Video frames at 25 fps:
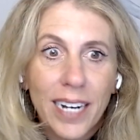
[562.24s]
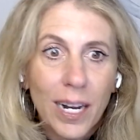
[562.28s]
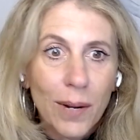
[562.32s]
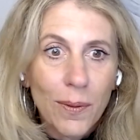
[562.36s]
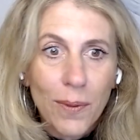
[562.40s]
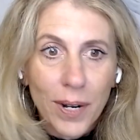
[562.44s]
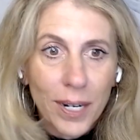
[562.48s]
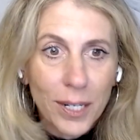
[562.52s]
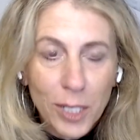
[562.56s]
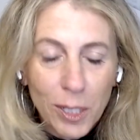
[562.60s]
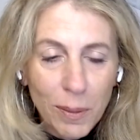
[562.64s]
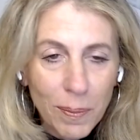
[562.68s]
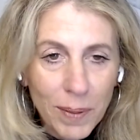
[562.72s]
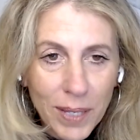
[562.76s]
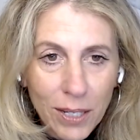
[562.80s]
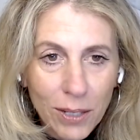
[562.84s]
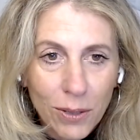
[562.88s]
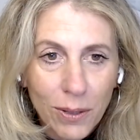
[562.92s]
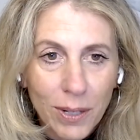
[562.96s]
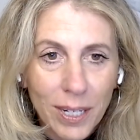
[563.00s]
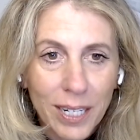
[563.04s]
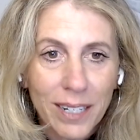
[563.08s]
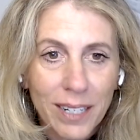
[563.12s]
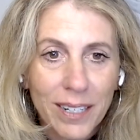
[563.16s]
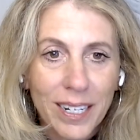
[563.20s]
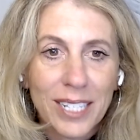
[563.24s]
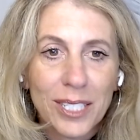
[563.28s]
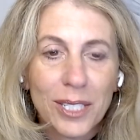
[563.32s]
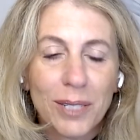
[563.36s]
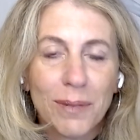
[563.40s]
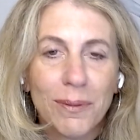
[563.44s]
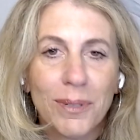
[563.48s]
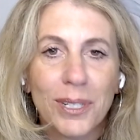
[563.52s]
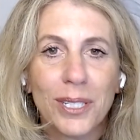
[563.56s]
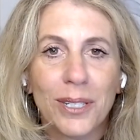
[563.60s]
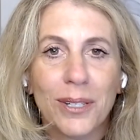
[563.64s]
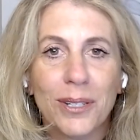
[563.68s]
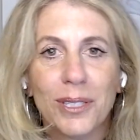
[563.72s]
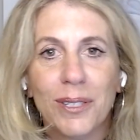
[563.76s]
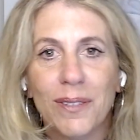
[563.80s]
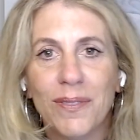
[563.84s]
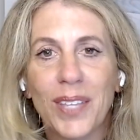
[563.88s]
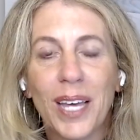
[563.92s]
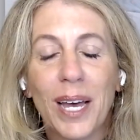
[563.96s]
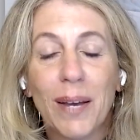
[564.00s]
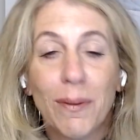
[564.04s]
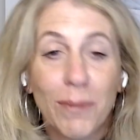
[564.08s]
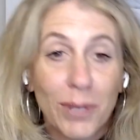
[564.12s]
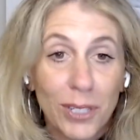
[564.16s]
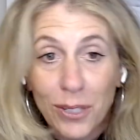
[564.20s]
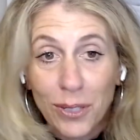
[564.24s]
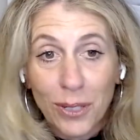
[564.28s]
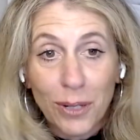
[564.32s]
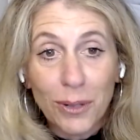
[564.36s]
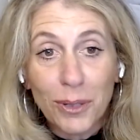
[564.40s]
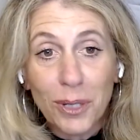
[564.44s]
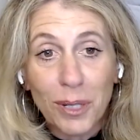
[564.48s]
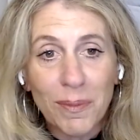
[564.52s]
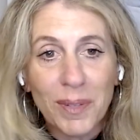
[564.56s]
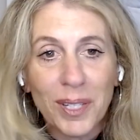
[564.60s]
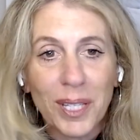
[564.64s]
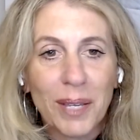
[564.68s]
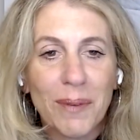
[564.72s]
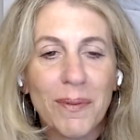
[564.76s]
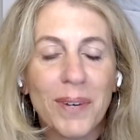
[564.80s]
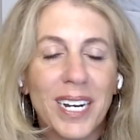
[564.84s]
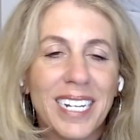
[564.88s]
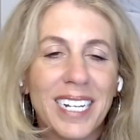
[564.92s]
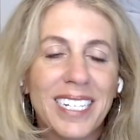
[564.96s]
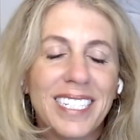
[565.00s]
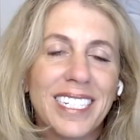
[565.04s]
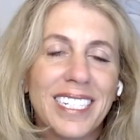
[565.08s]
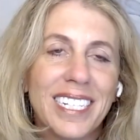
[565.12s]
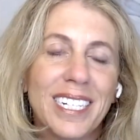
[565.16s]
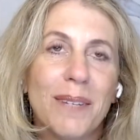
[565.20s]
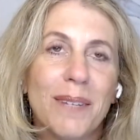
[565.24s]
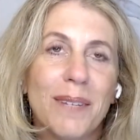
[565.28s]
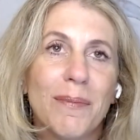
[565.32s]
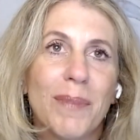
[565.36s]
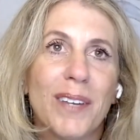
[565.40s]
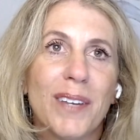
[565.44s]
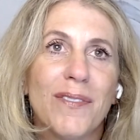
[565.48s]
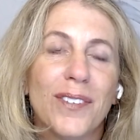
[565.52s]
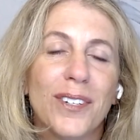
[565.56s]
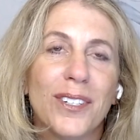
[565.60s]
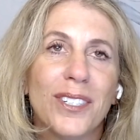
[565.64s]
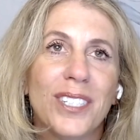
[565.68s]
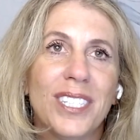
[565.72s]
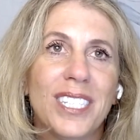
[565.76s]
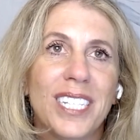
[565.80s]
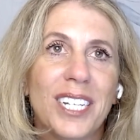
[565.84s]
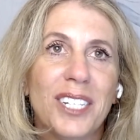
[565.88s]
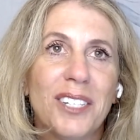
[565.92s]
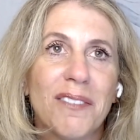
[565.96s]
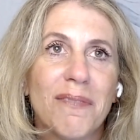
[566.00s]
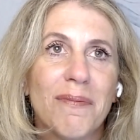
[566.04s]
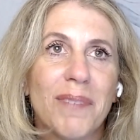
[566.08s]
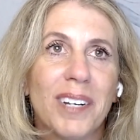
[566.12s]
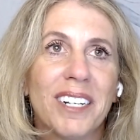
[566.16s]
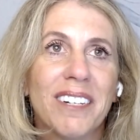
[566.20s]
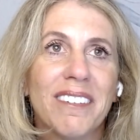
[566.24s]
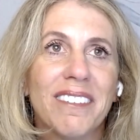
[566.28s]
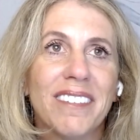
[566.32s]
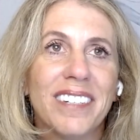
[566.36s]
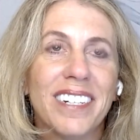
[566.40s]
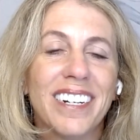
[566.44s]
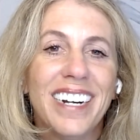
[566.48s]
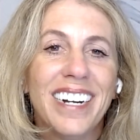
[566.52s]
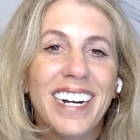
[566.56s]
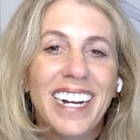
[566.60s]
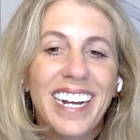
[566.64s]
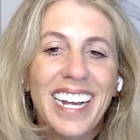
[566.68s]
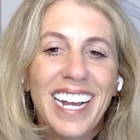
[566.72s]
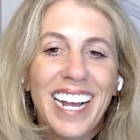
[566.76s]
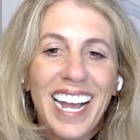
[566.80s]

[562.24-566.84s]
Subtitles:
I wanted to be a lawyer as a result of that, which is ultimately what I did in my first stage of my career.